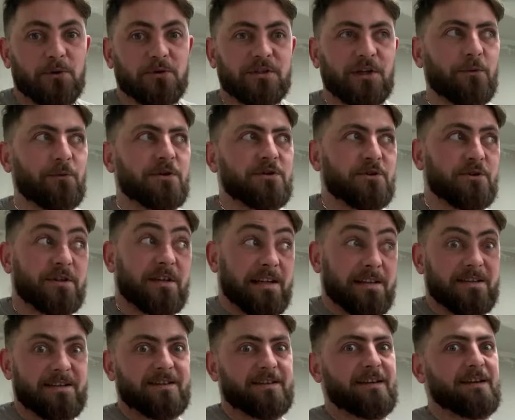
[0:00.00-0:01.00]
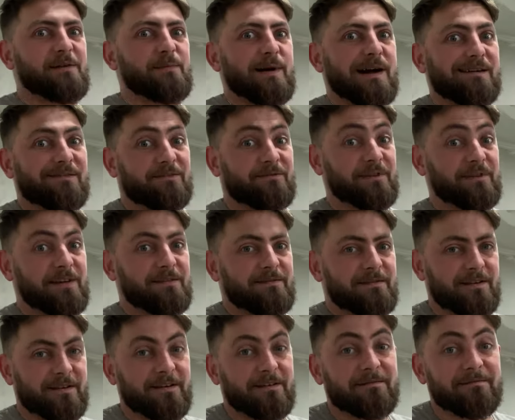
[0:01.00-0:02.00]
So we just had to sit about
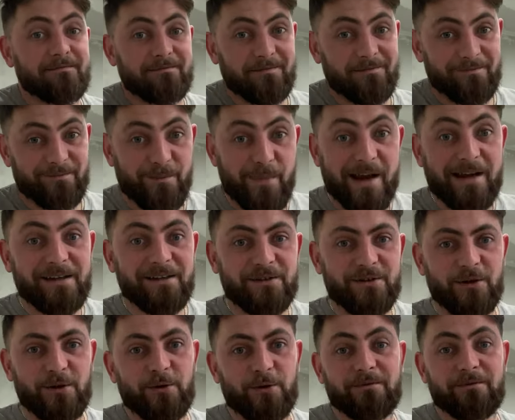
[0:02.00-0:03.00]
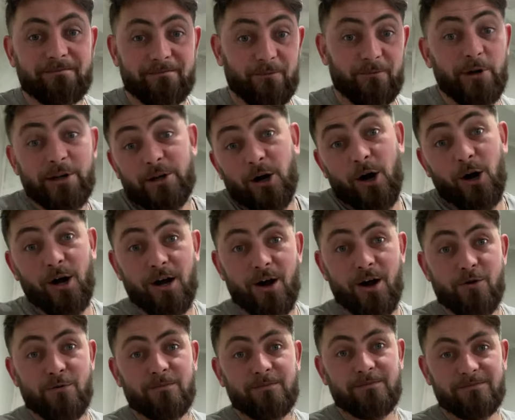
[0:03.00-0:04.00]
50 and make do, and we got
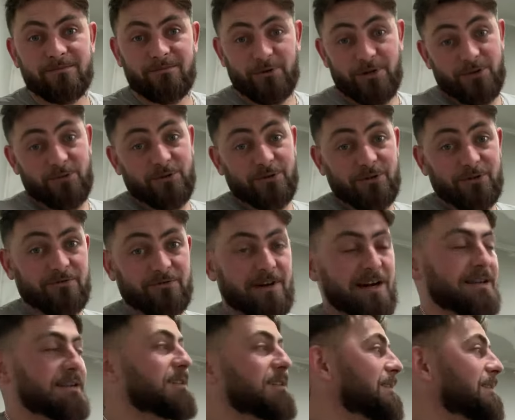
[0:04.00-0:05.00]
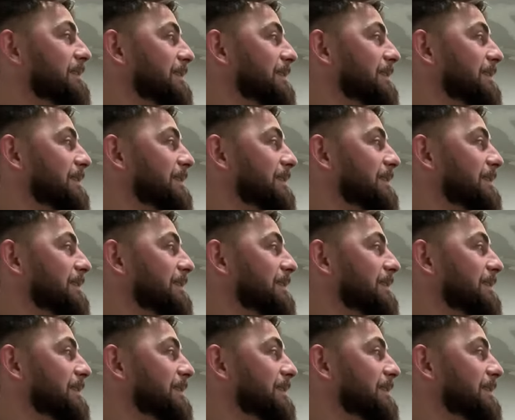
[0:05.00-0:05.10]
home, which was great.